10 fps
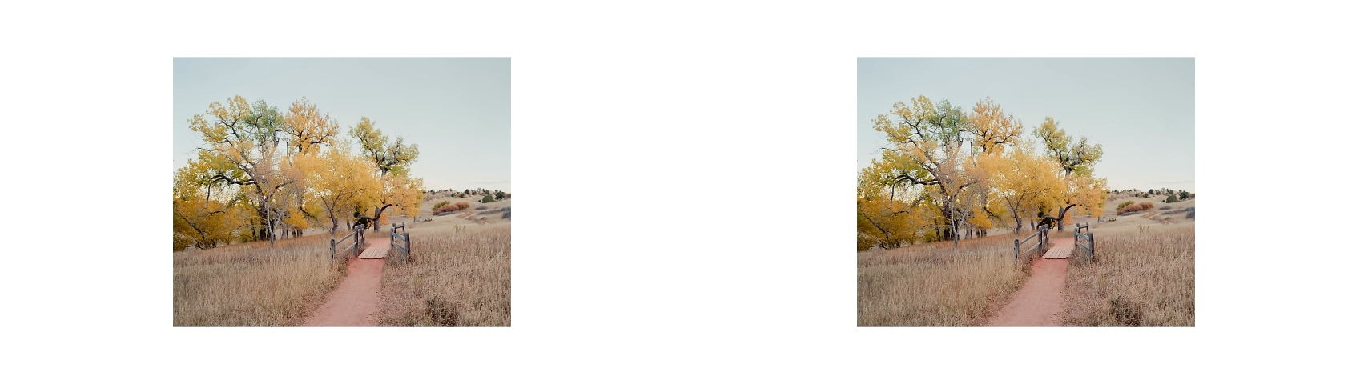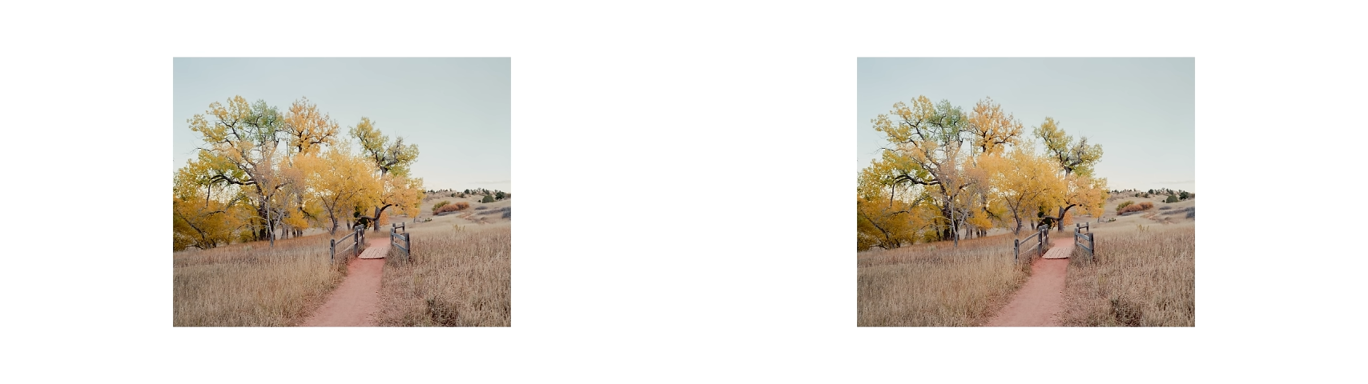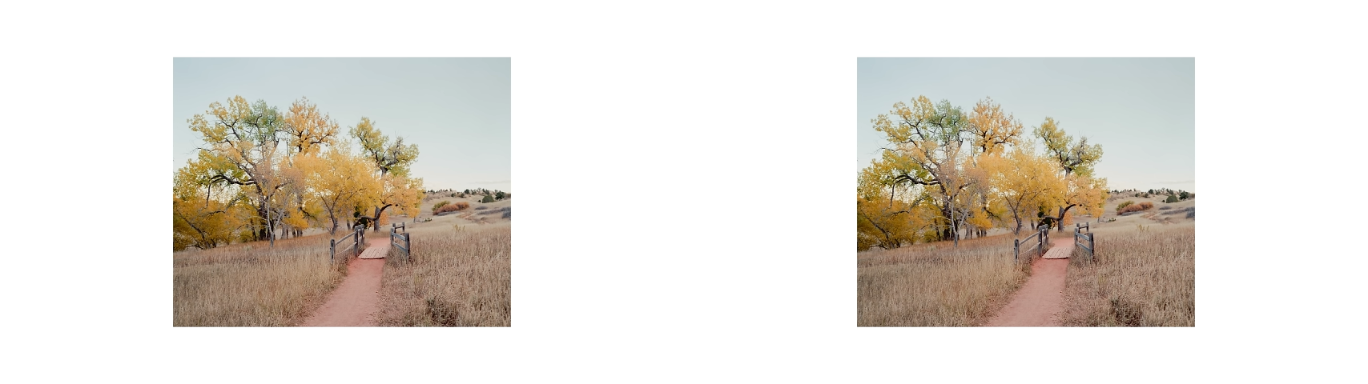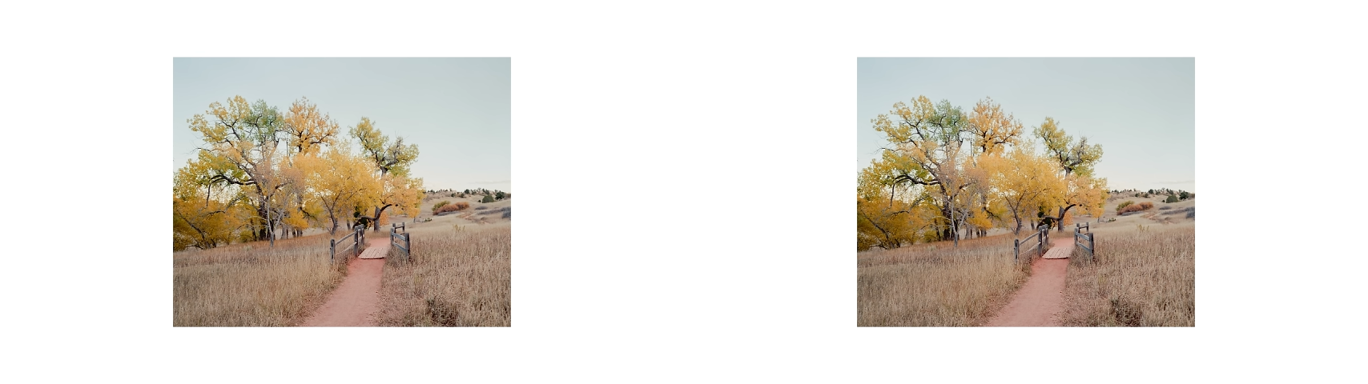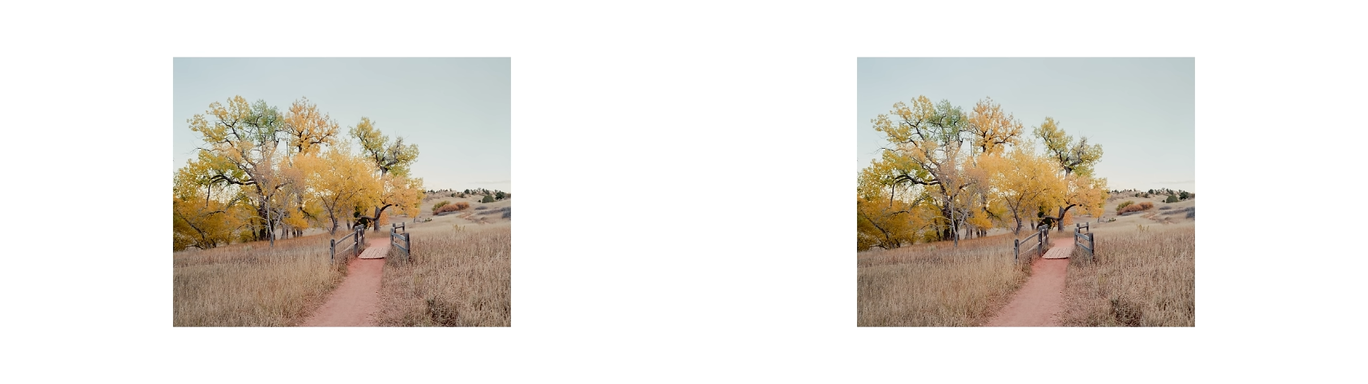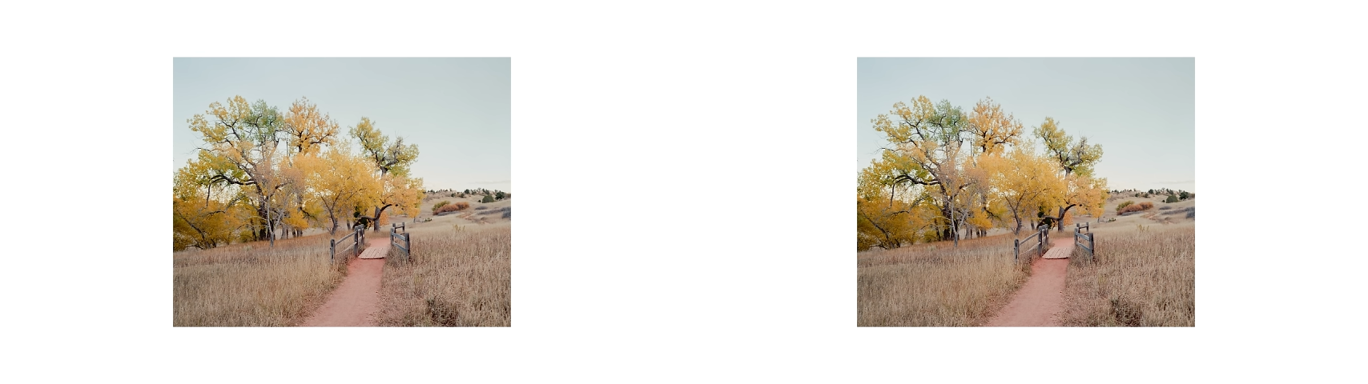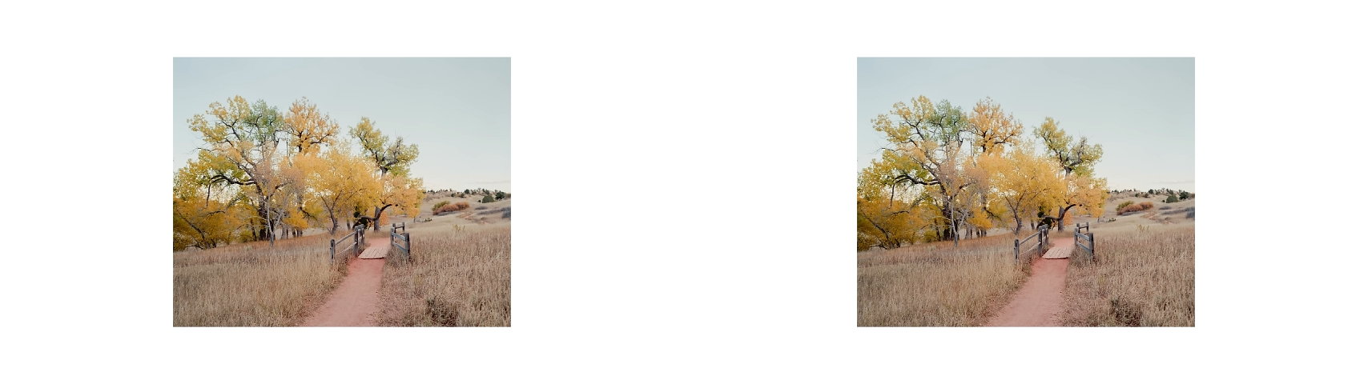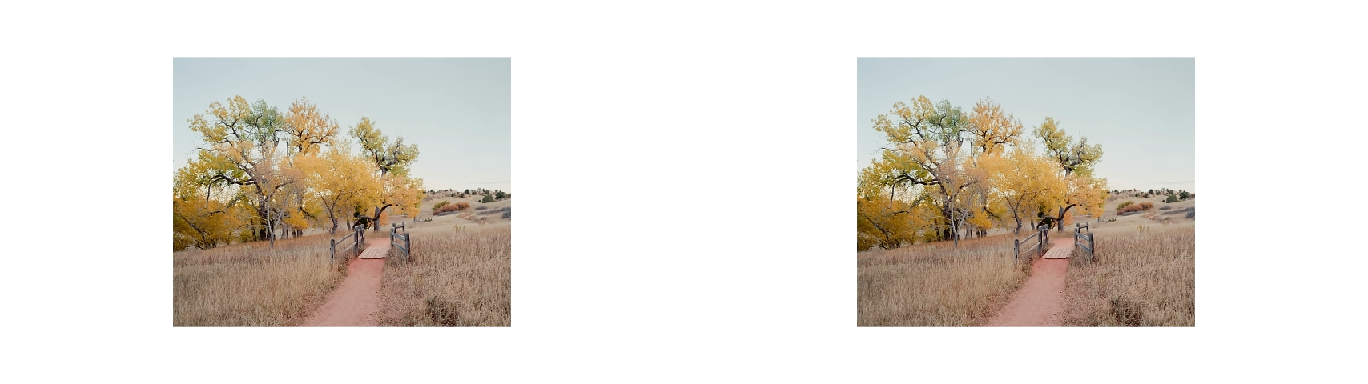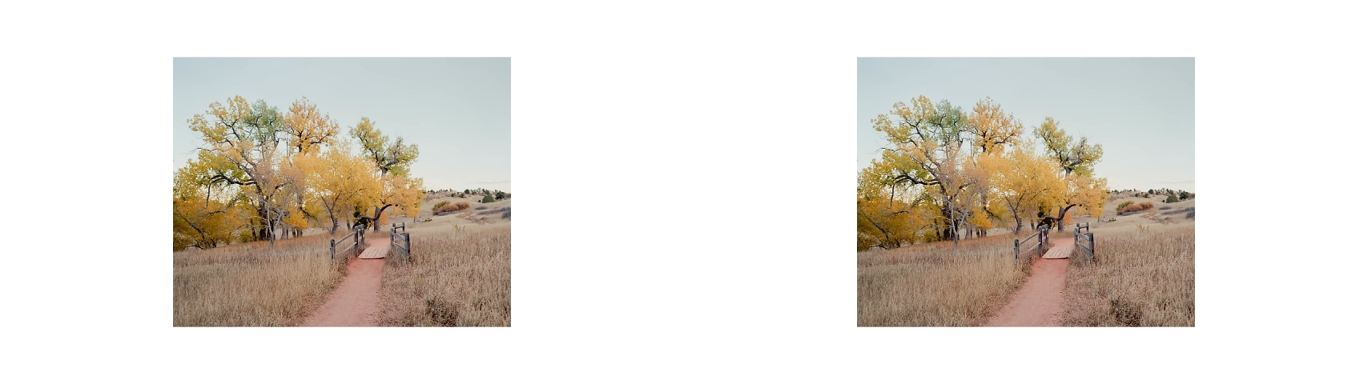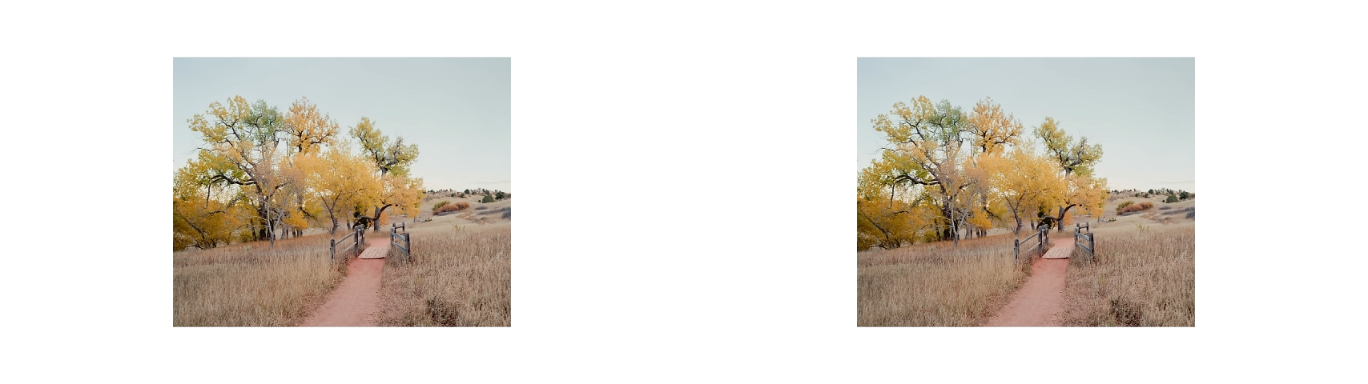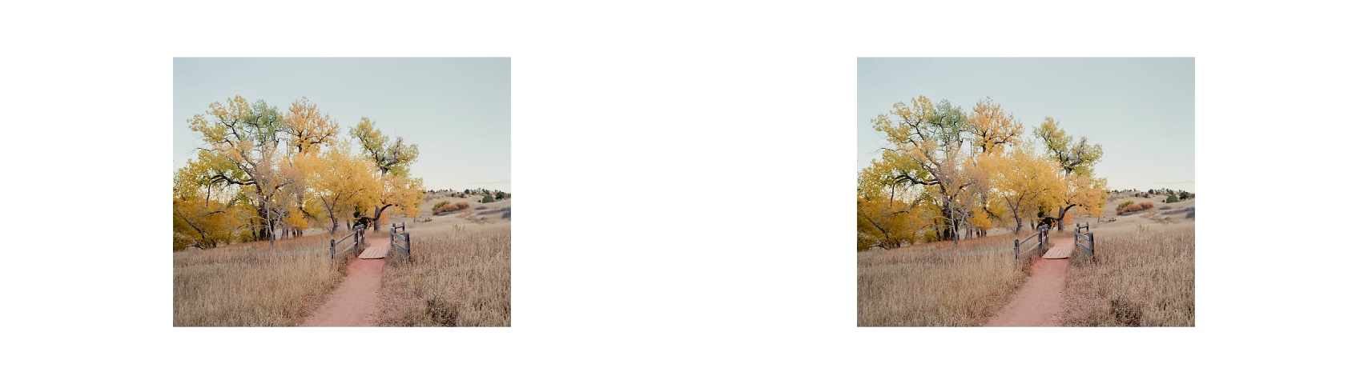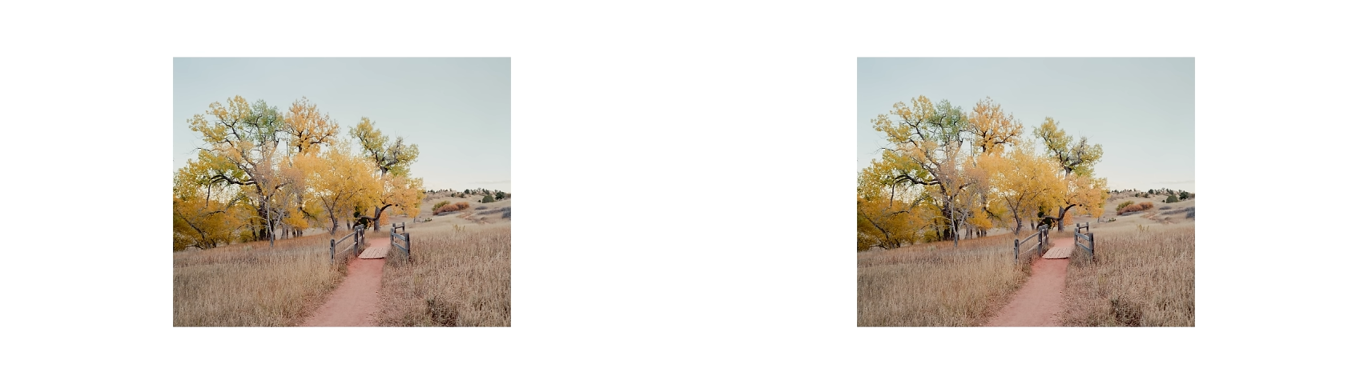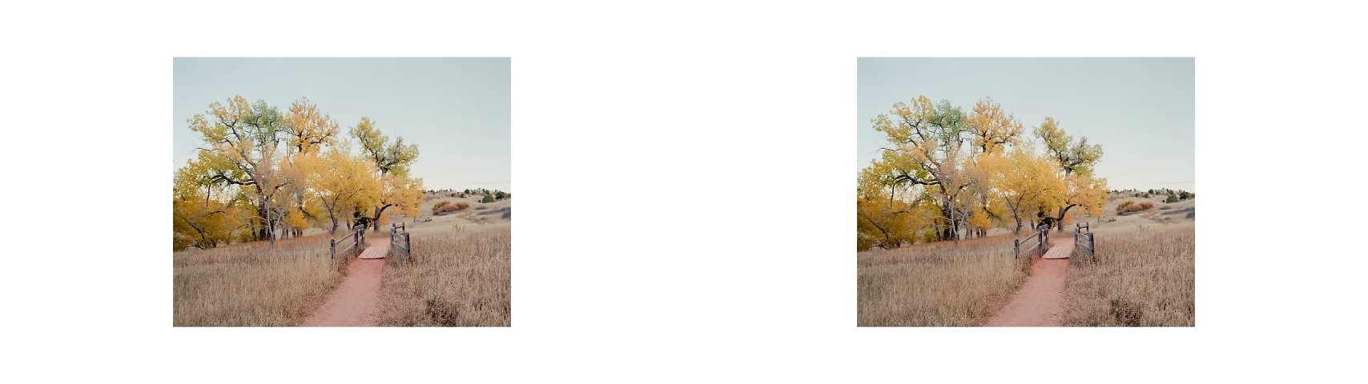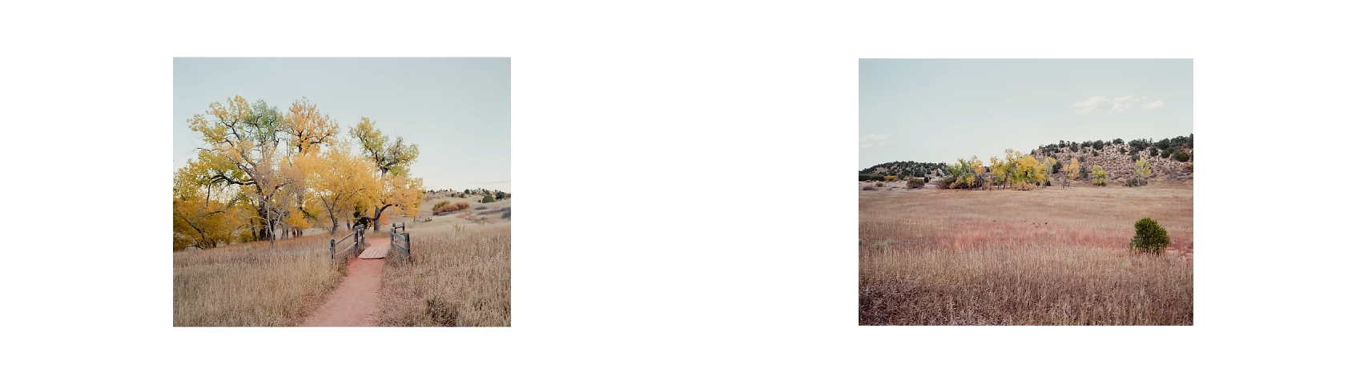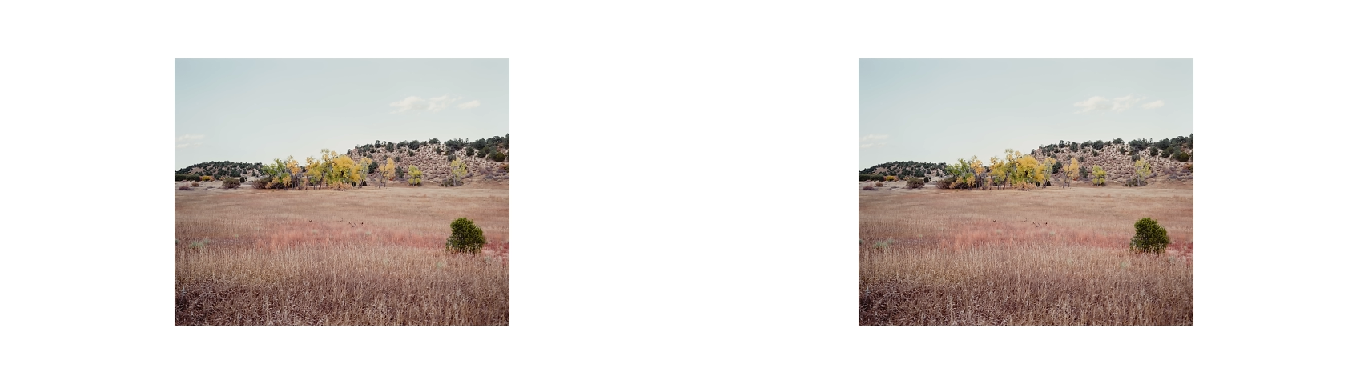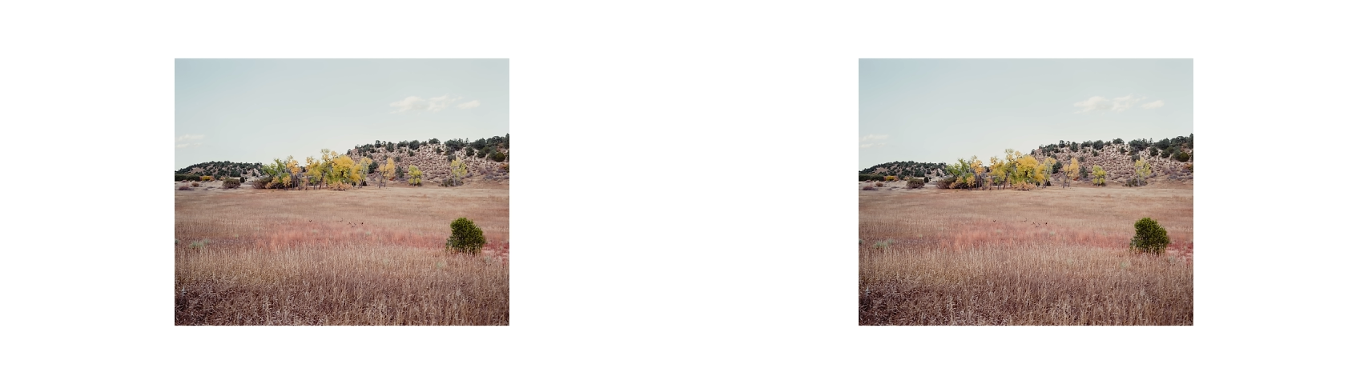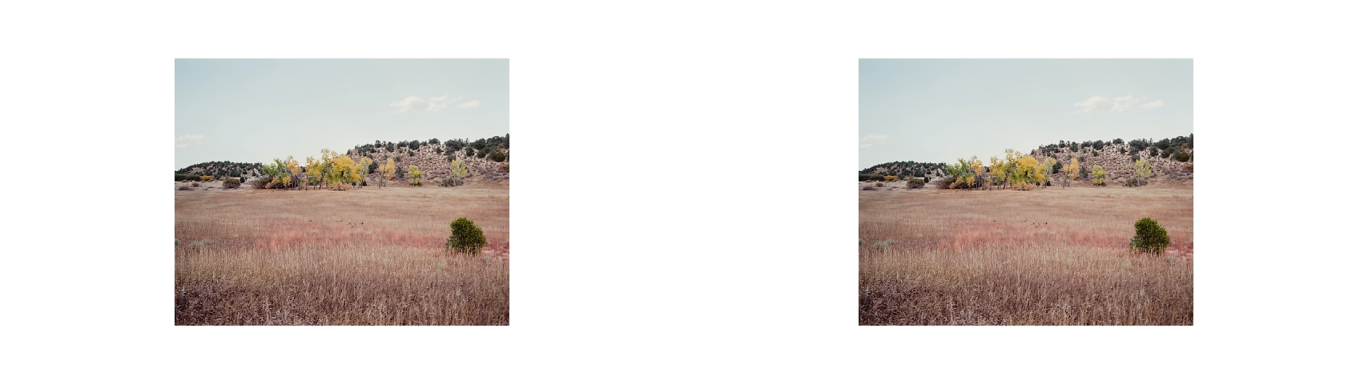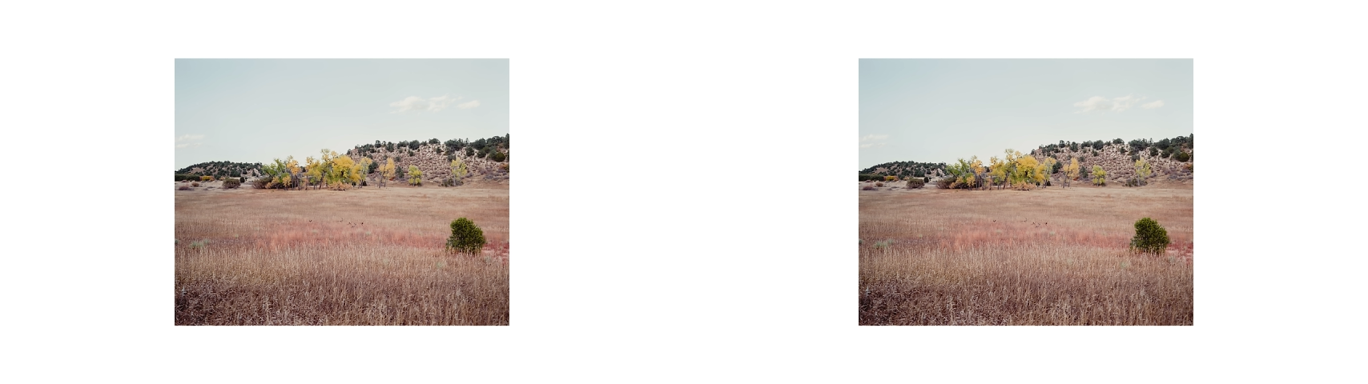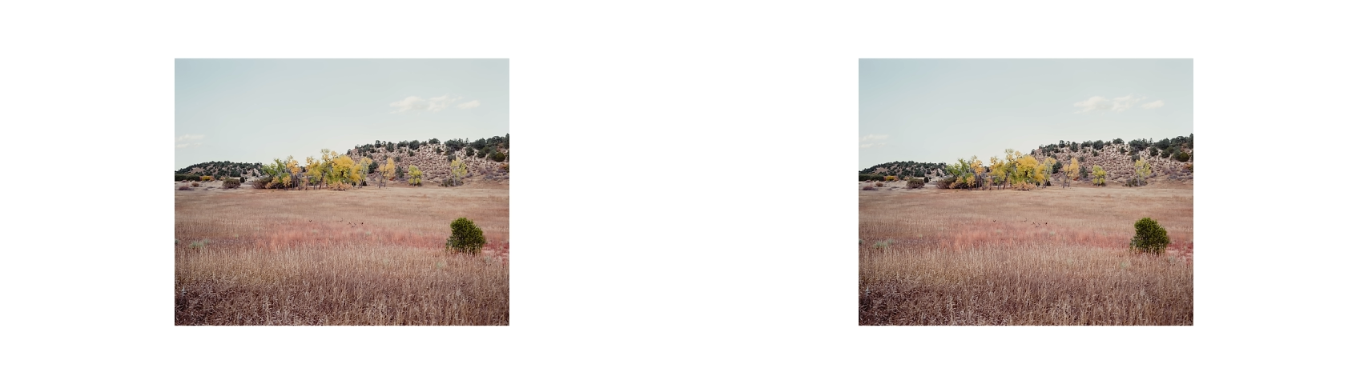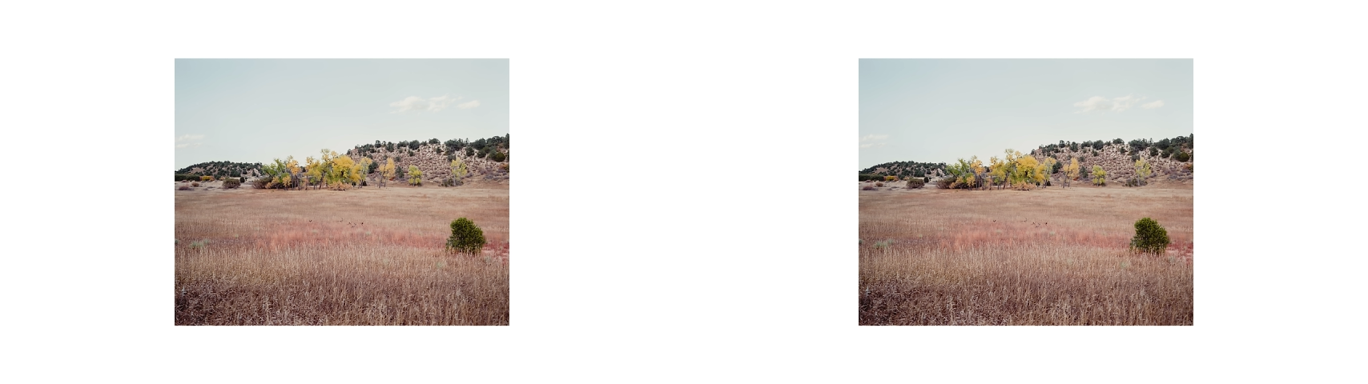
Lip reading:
Nobody's mouth can be seen.